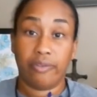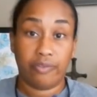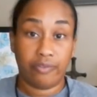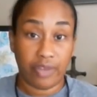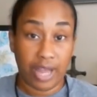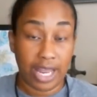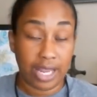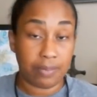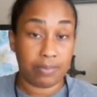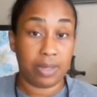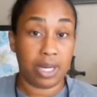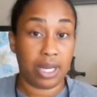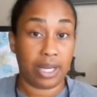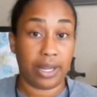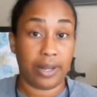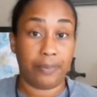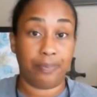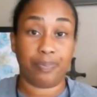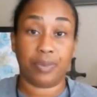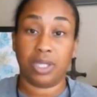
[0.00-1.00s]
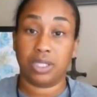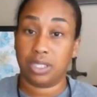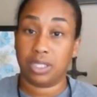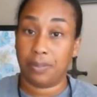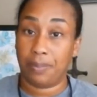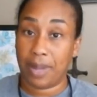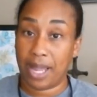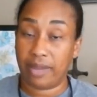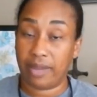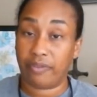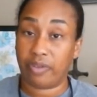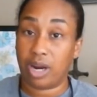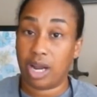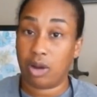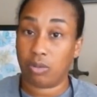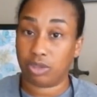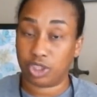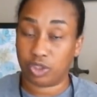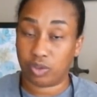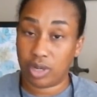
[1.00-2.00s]
fake money to pay for
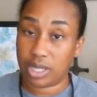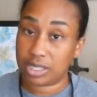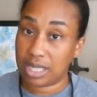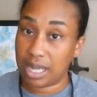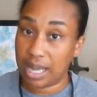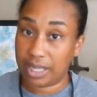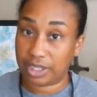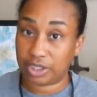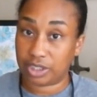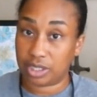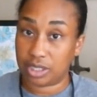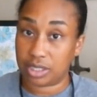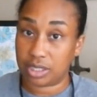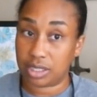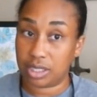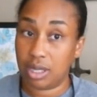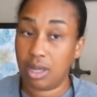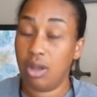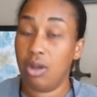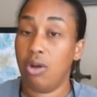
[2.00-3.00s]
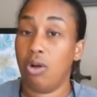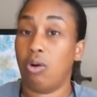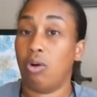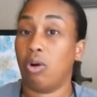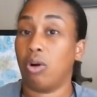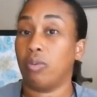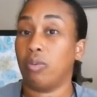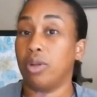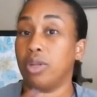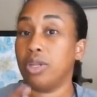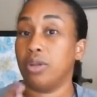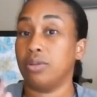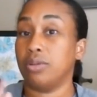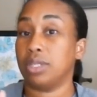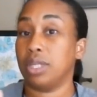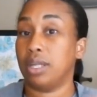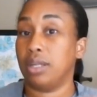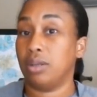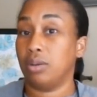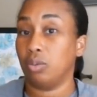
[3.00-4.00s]
our transactions, or we're
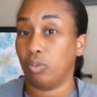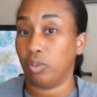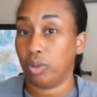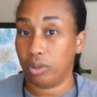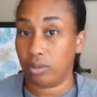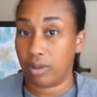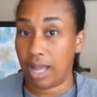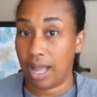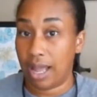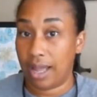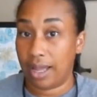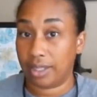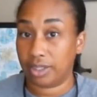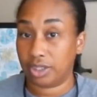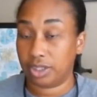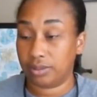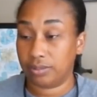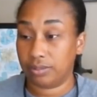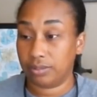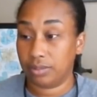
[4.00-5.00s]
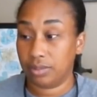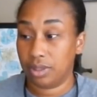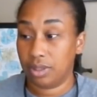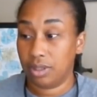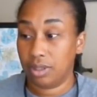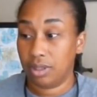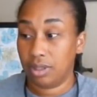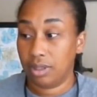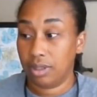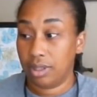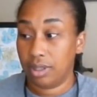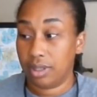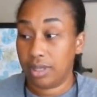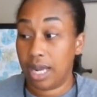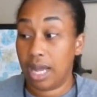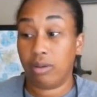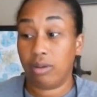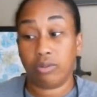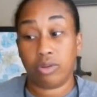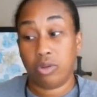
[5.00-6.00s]
using real cash.
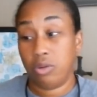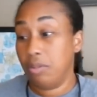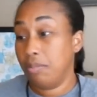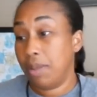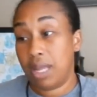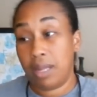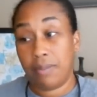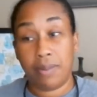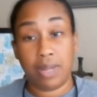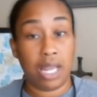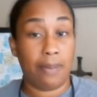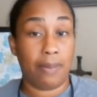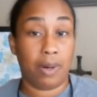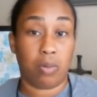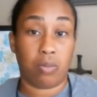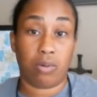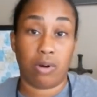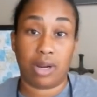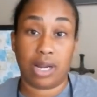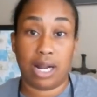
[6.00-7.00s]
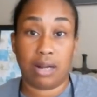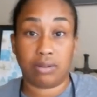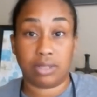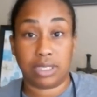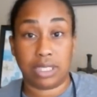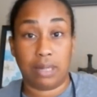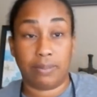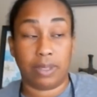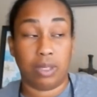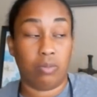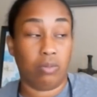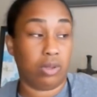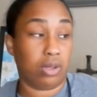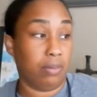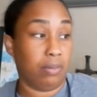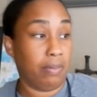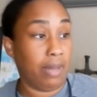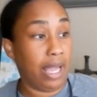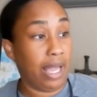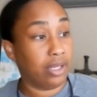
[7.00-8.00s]
Now, you may be able to work out something with
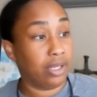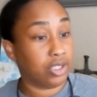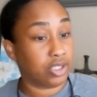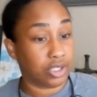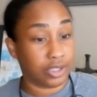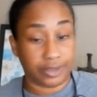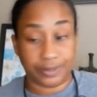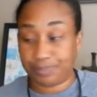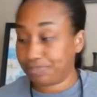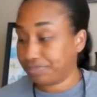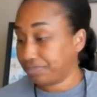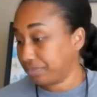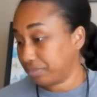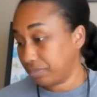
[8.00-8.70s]
the manager